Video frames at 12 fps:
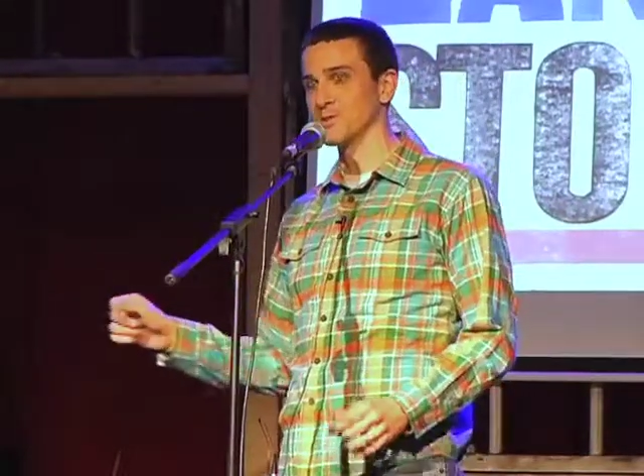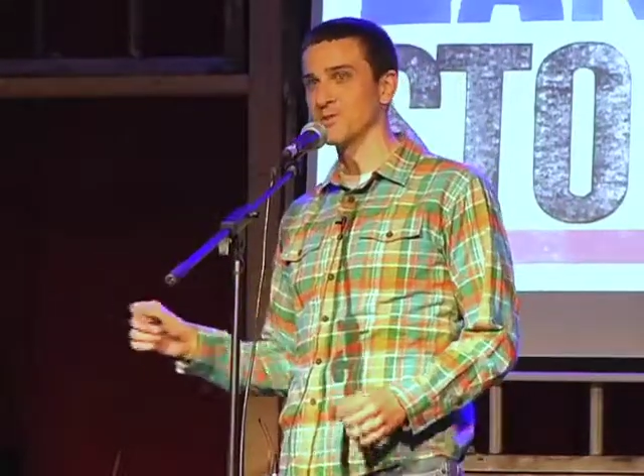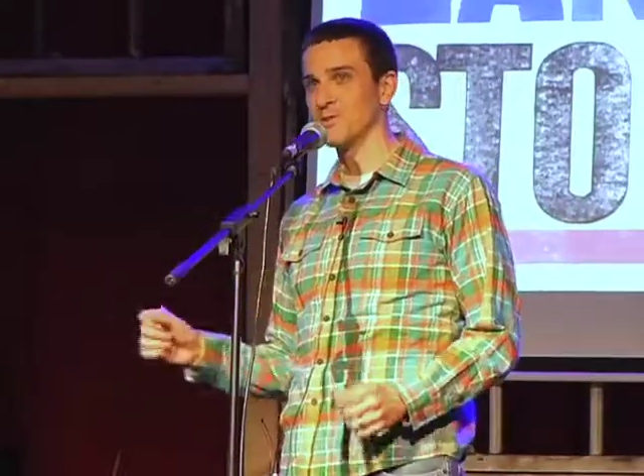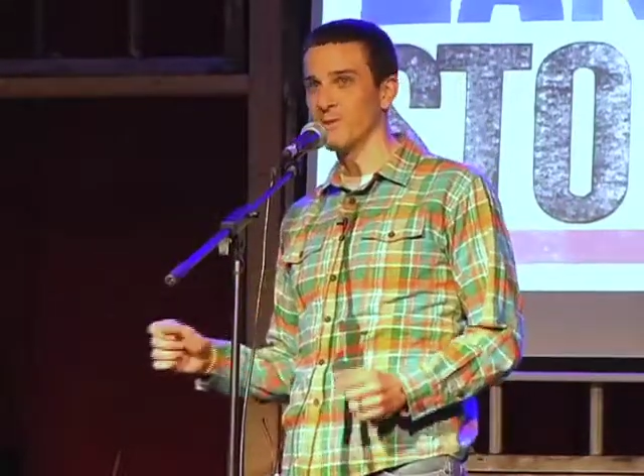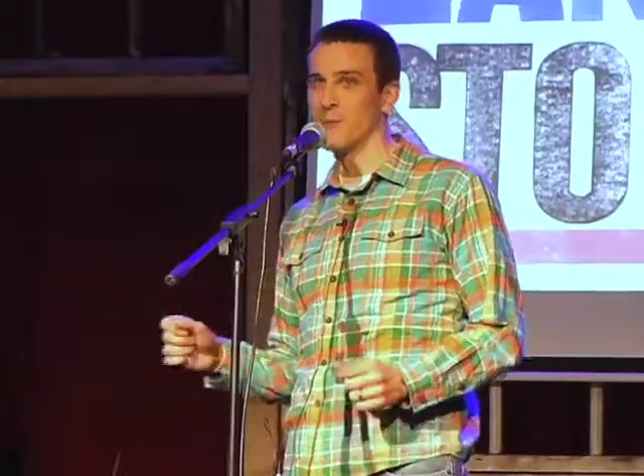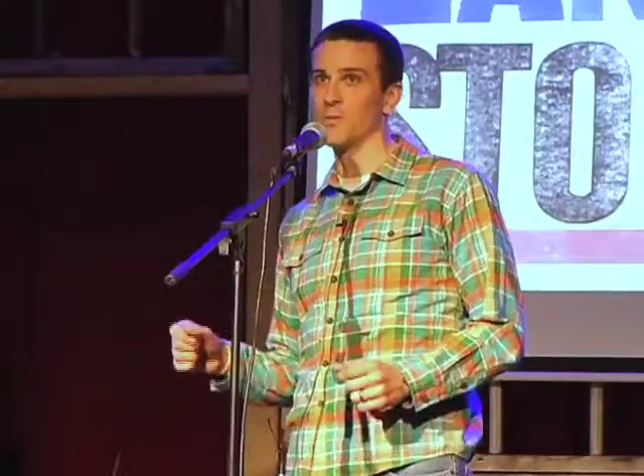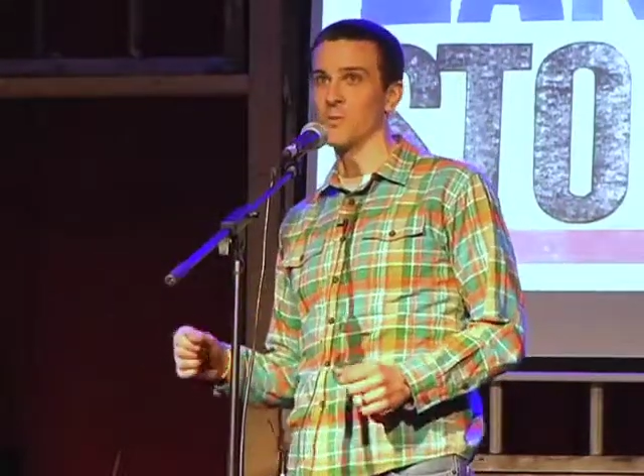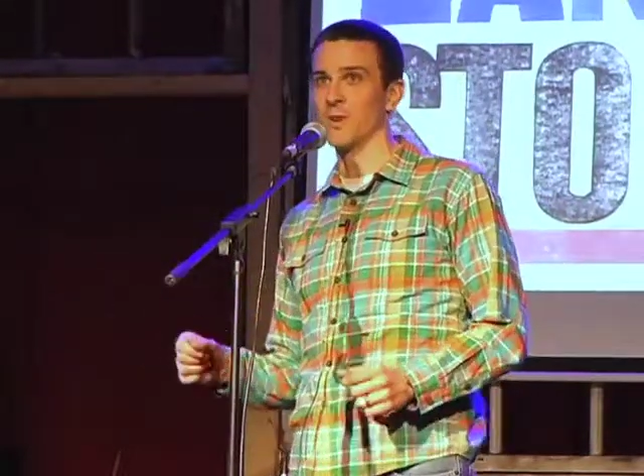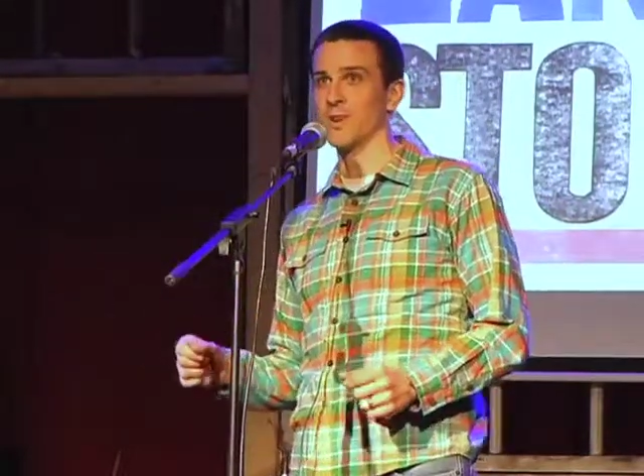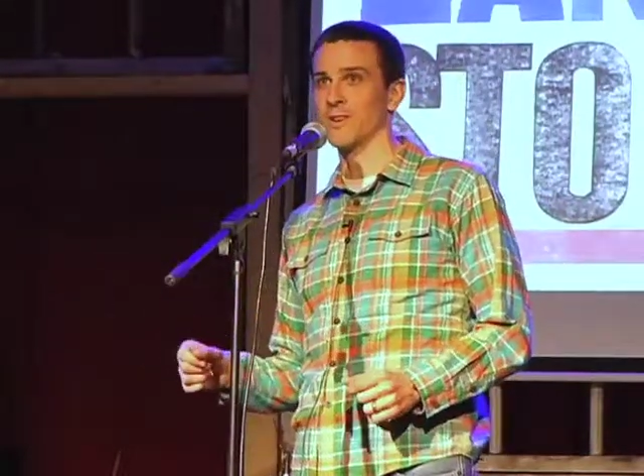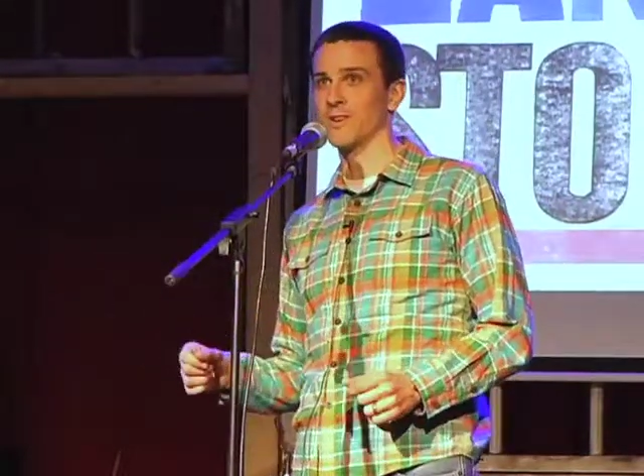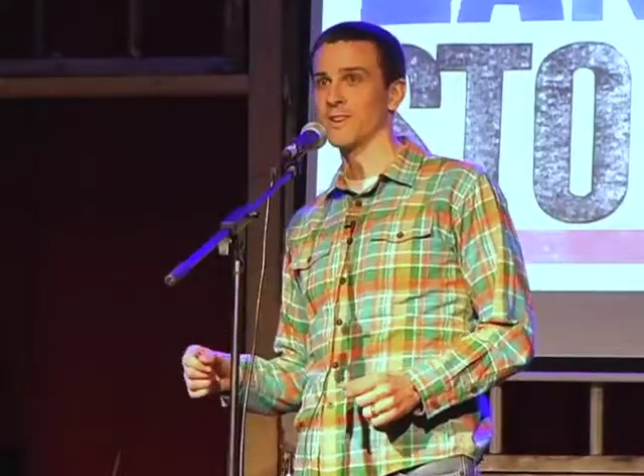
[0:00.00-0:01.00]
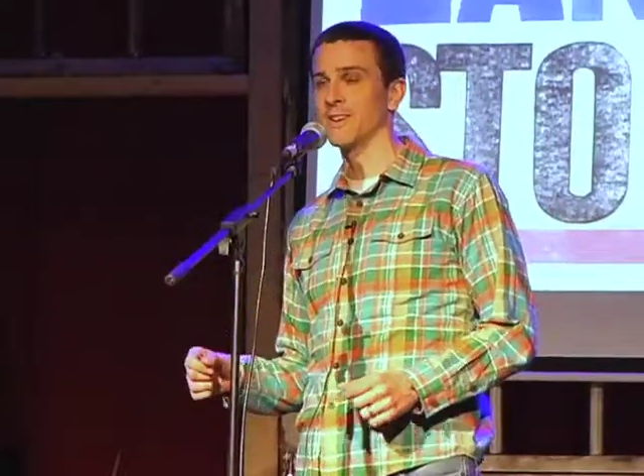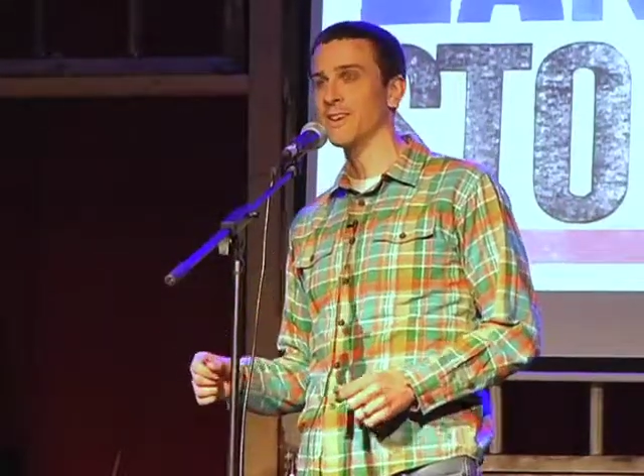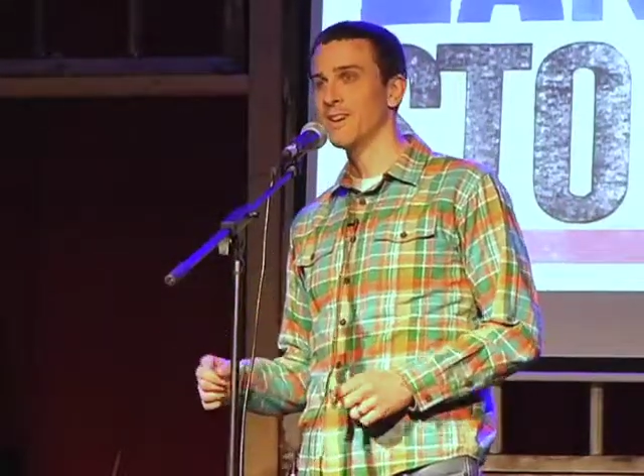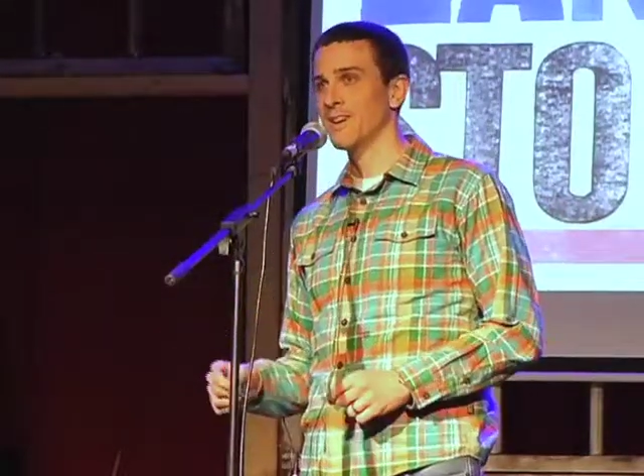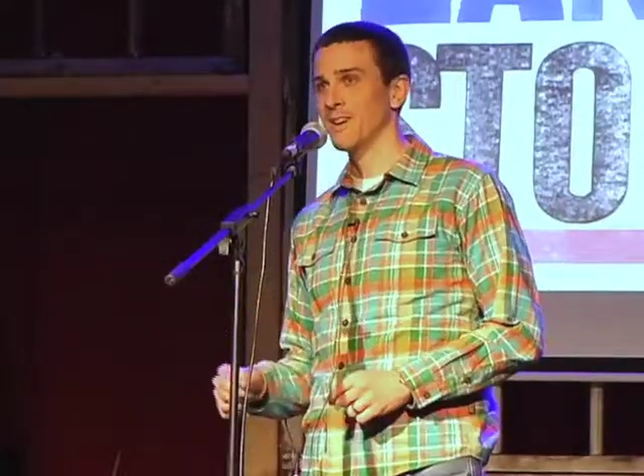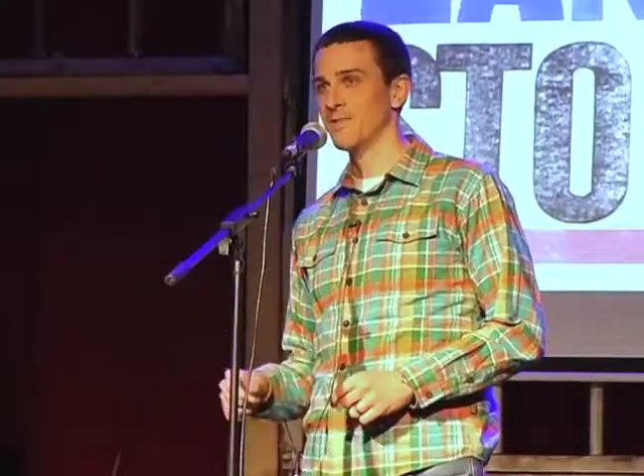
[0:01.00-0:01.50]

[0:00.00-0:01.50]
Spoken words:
It's February